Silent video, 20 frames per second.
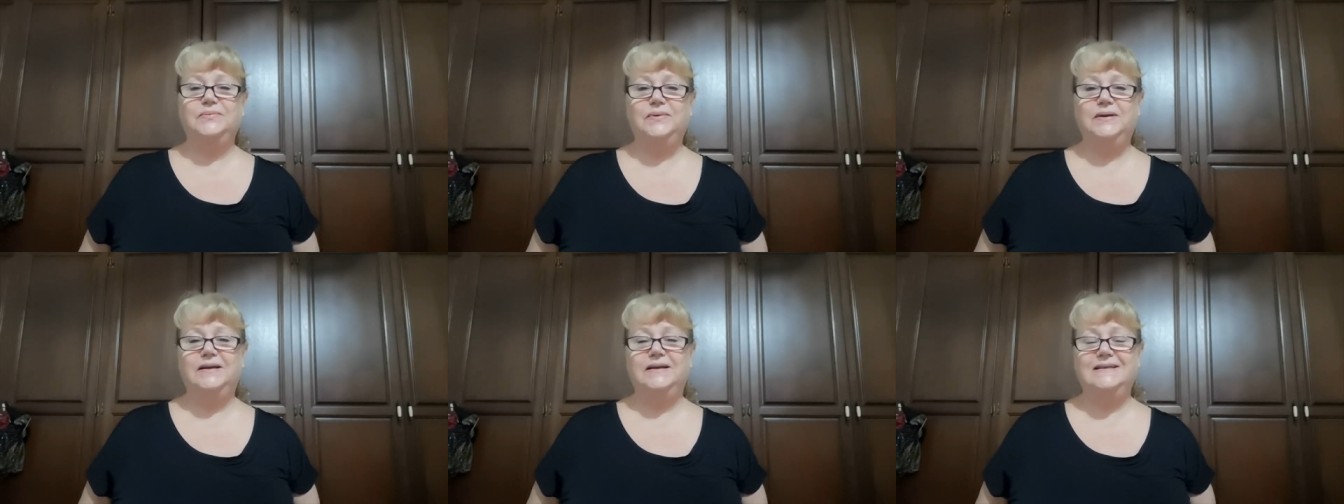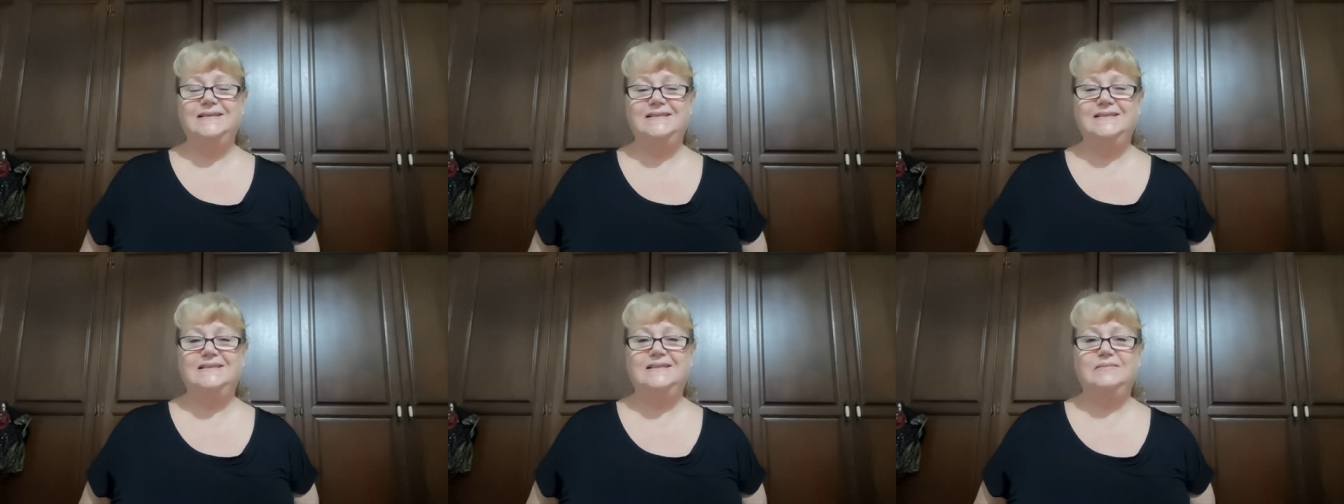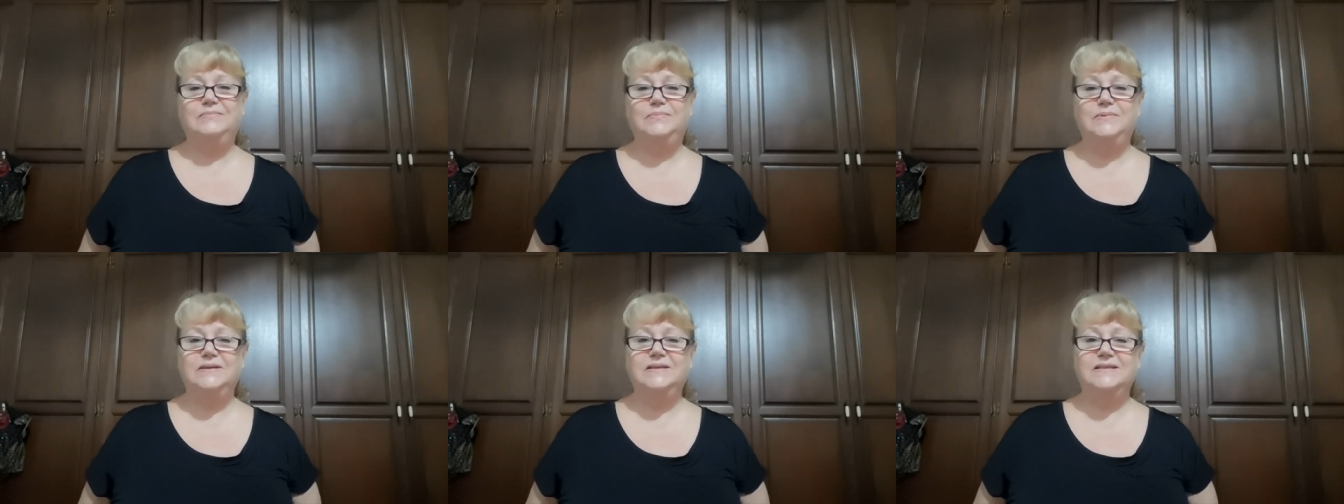it when I did
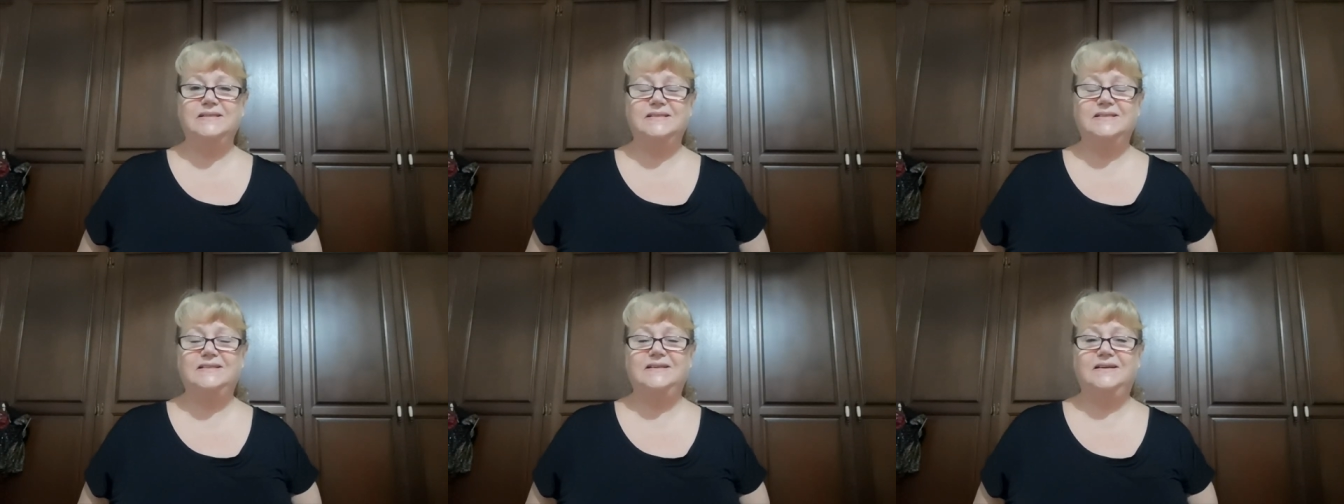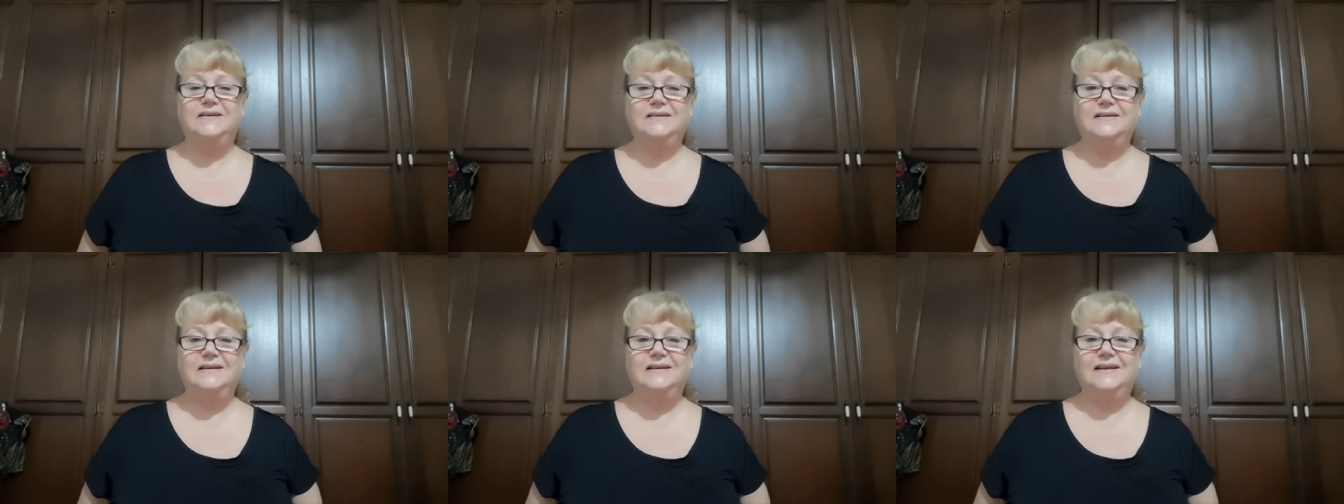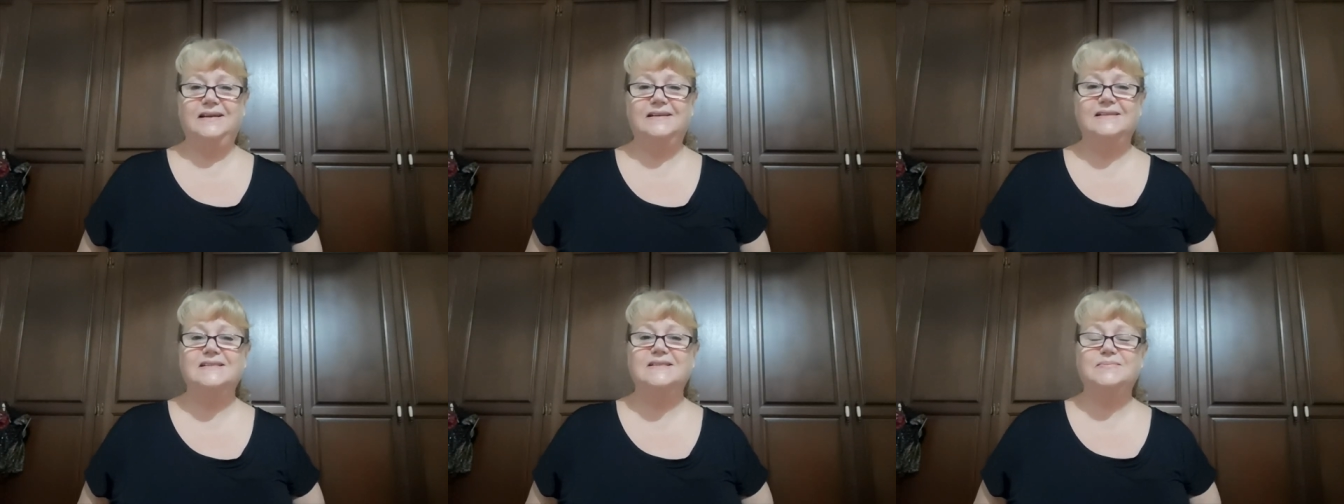the birthstone
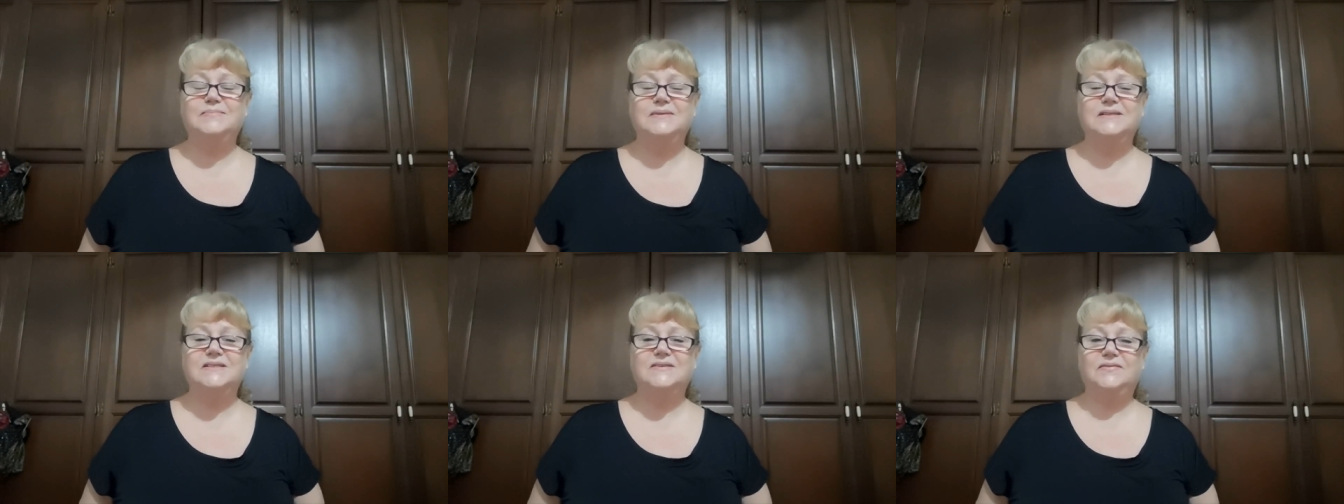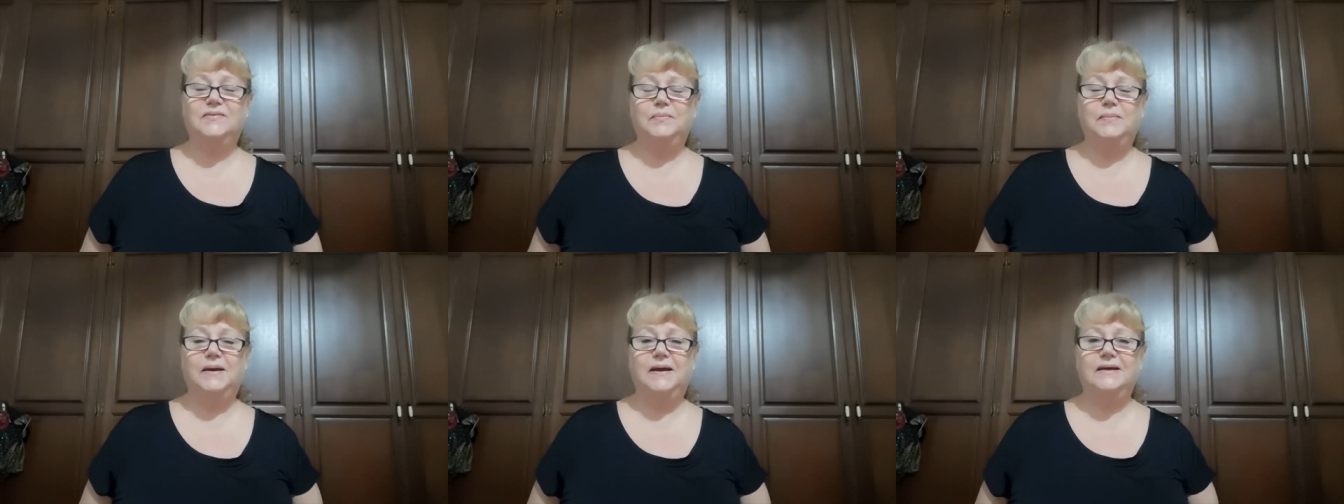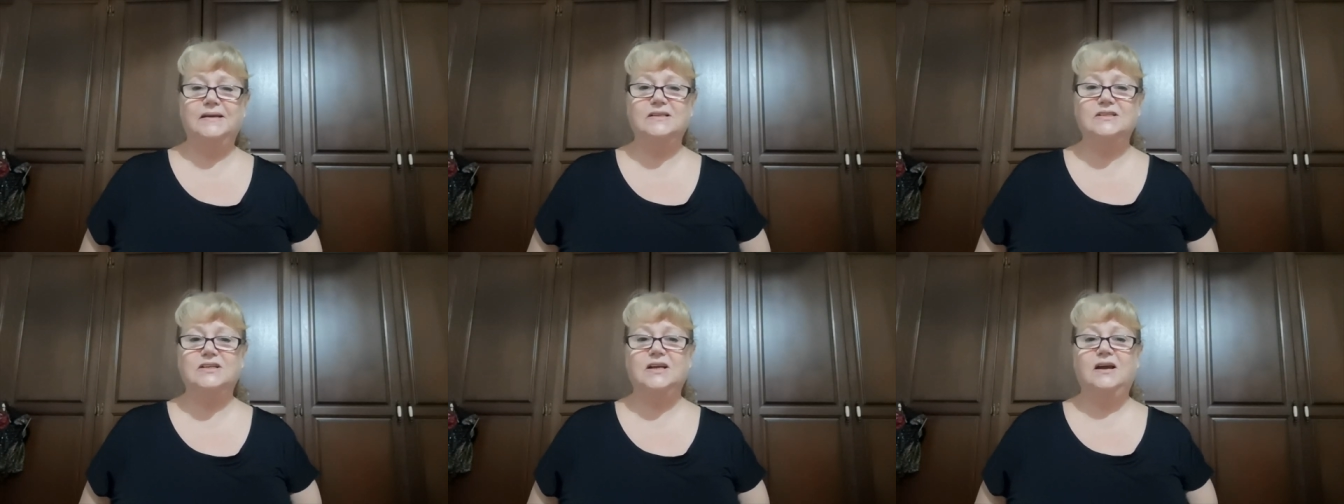announcements for
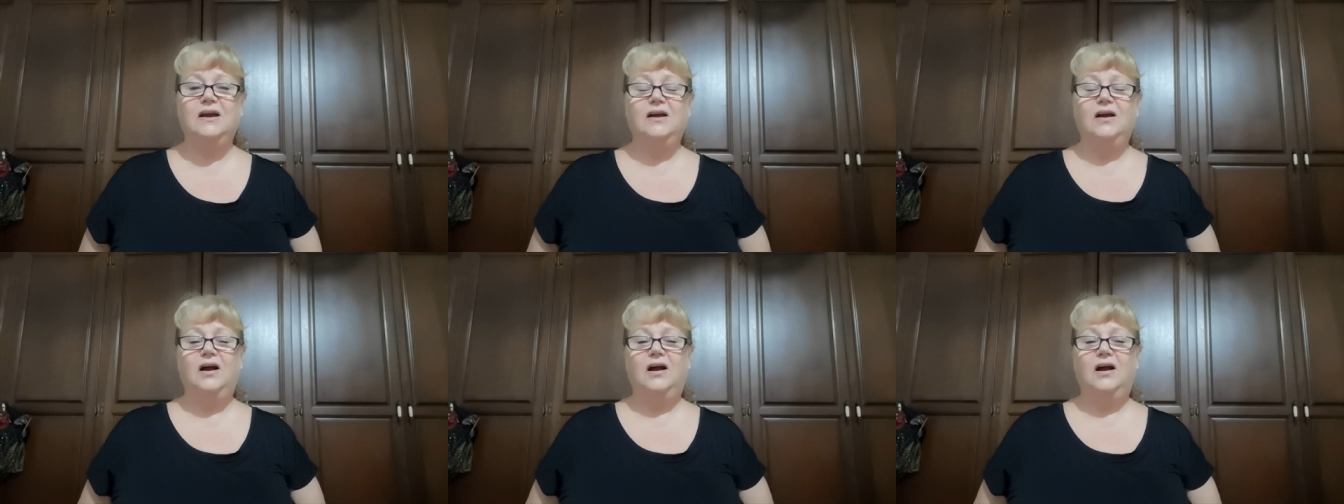March.